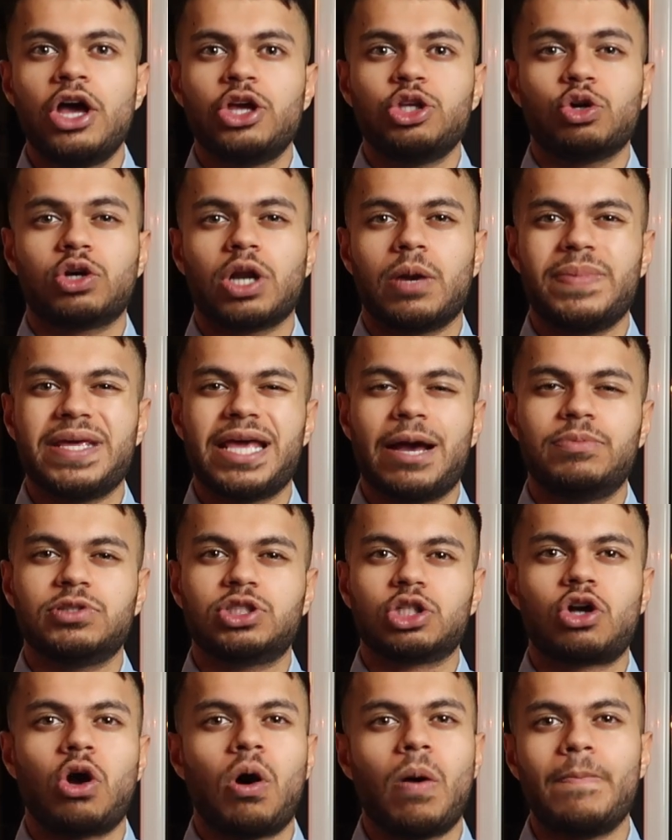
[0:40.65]
You're going to be able
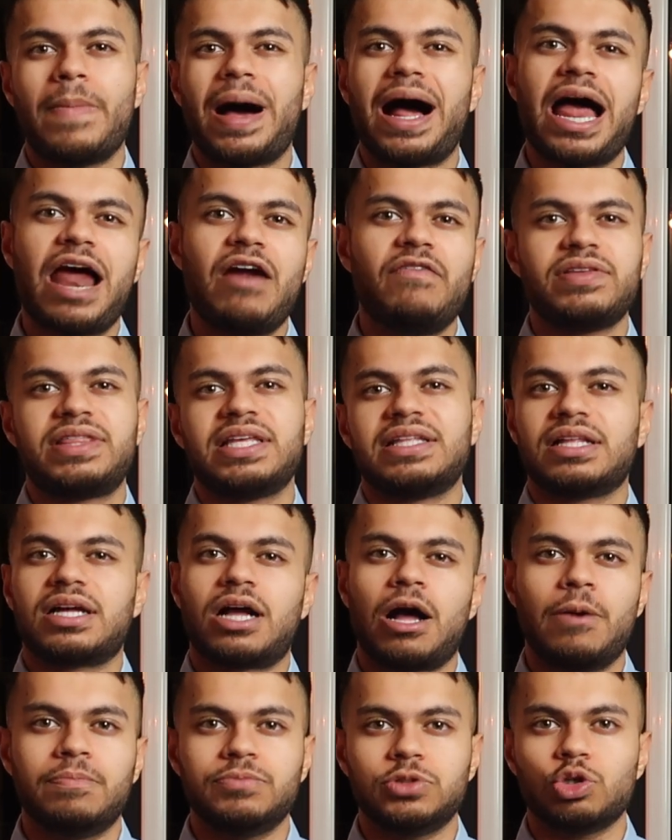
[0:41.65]
to combat everything that
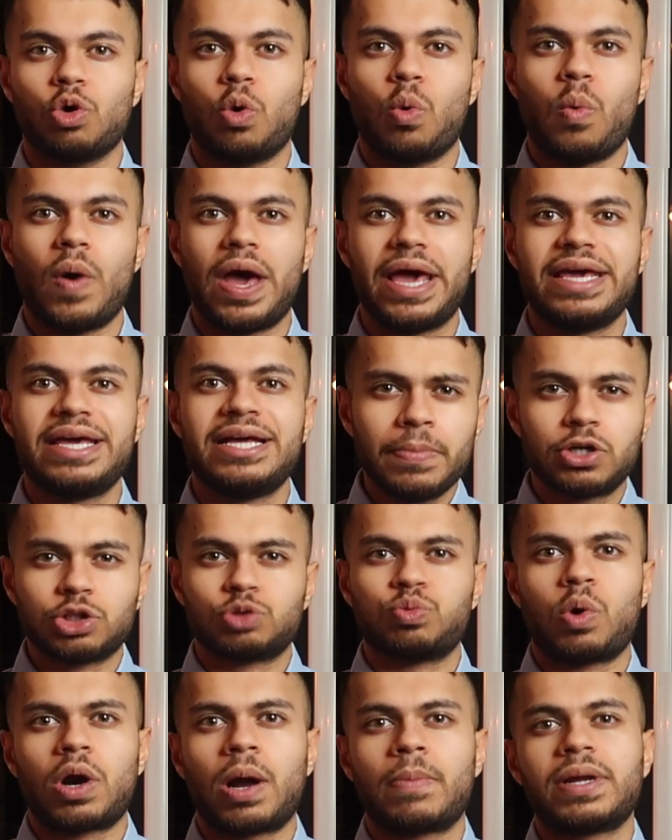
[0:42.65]
comes your way, because
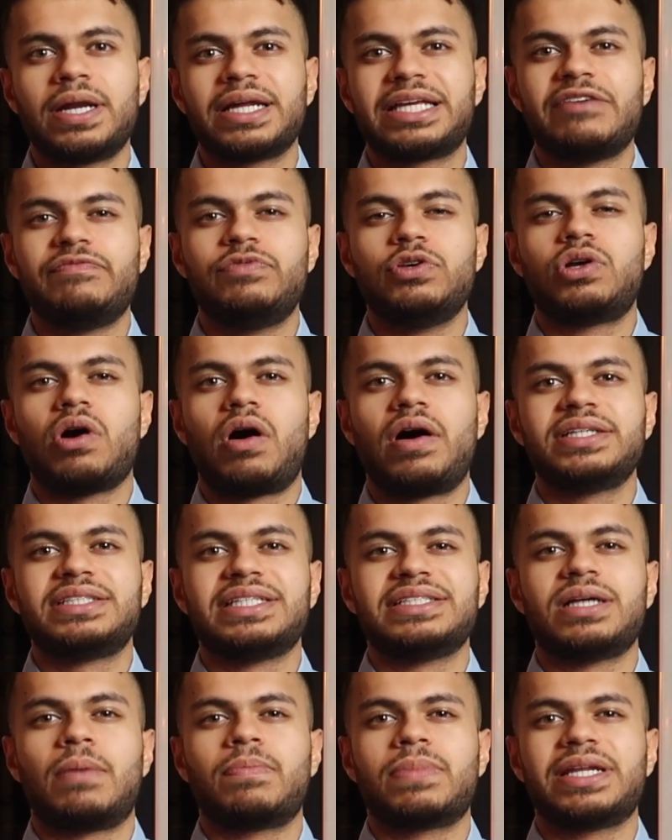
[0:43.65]
what I'm going to give you guys
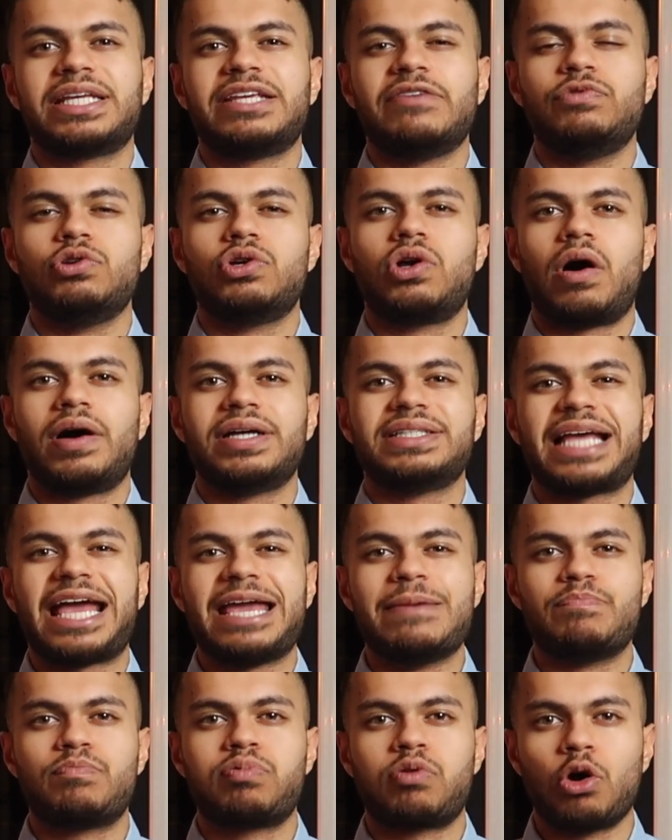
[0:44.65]
is I'm going to give you guys
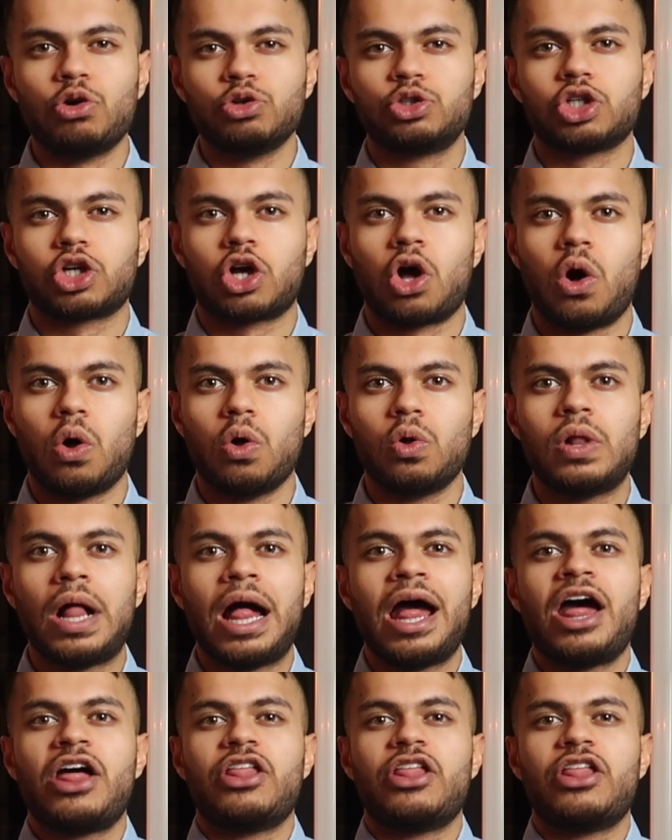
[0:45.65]
a protocol